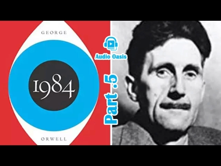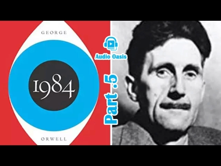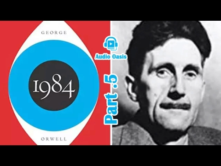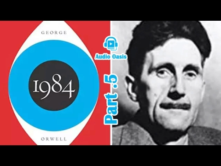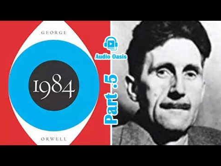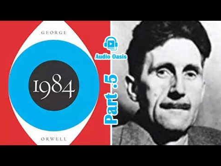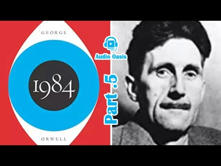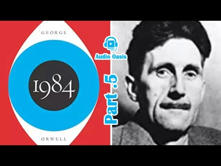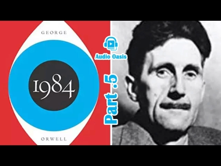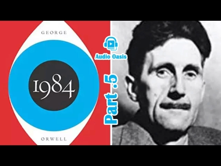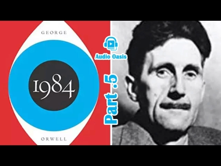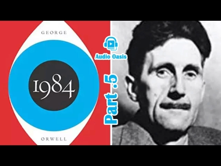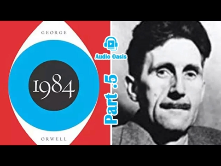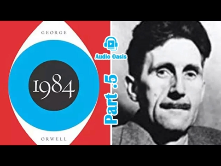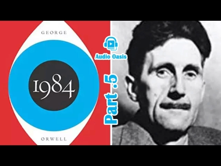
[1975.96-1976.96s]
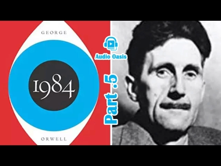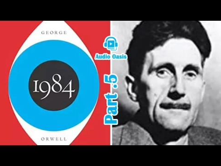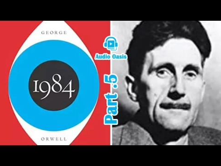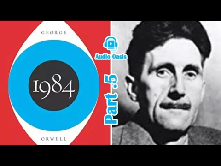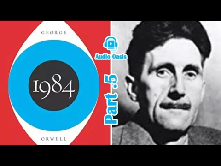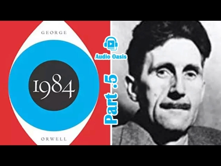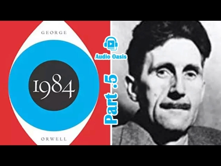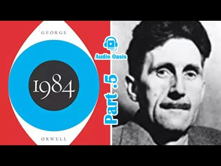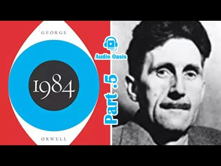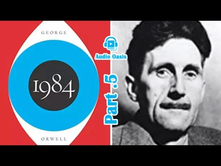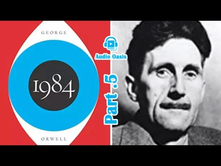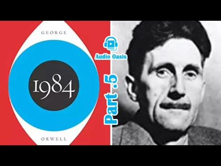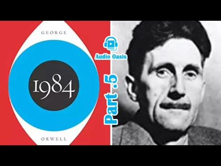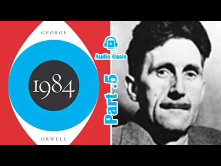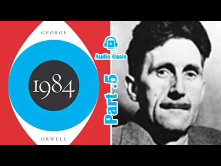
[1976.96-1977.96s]

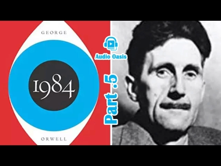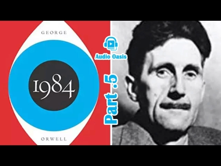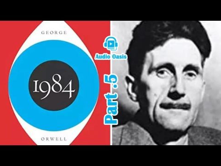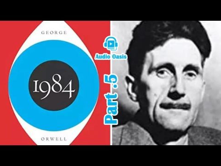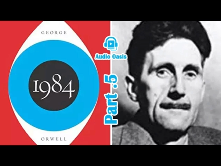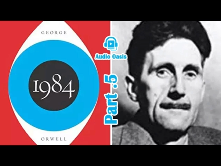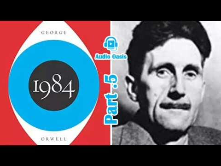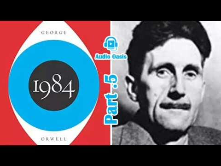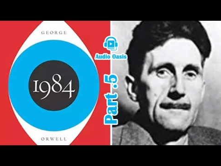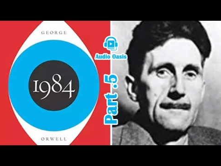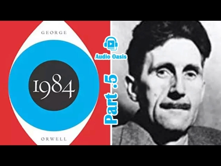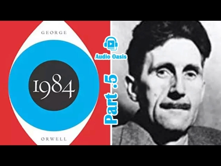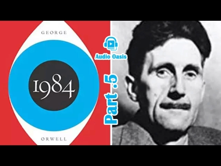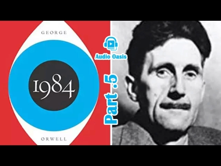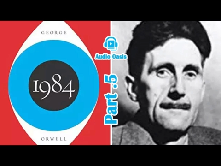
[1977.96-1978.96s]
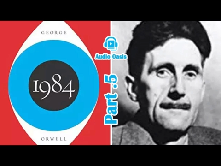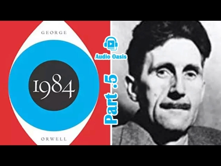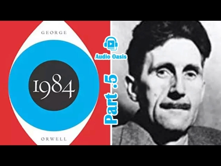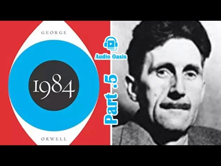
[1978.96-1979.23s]
The face doesn't move, so there is nothing to read.